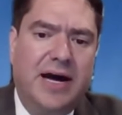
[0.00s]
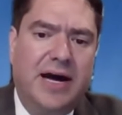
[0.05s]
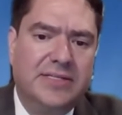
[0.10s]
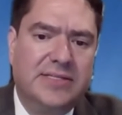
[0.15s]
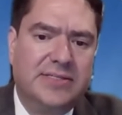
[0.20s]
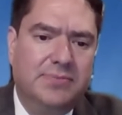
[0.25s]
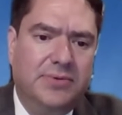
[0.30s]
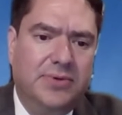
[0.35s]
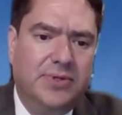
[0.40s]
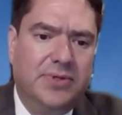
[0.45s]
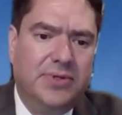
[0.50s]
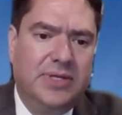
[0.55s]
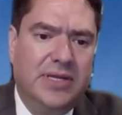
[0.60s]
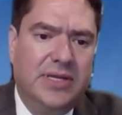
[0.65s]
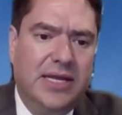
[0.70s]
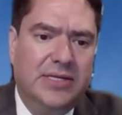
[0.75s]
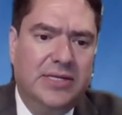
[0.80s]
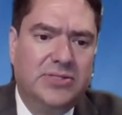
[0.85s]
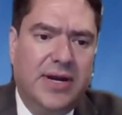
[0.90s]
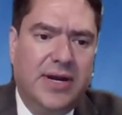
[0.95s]
possible
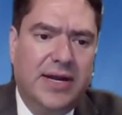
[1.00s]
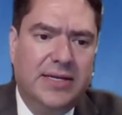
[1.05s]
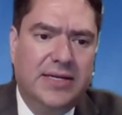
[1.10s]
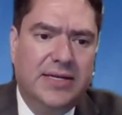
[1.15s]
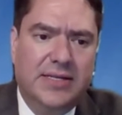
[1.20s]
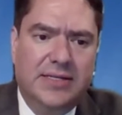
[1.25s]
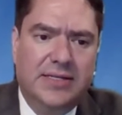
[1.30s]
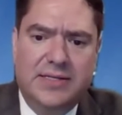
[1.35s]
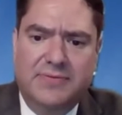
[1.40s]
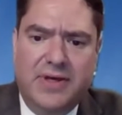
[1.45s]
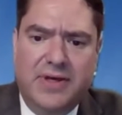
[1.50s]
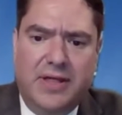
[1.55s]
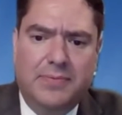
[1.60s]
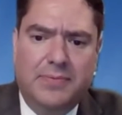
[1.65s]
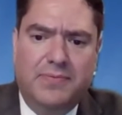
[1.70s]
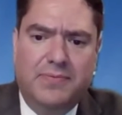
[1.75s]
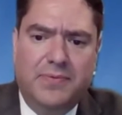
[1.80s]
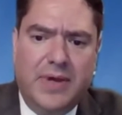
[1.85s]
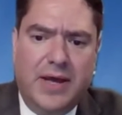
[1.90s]
and tried to develop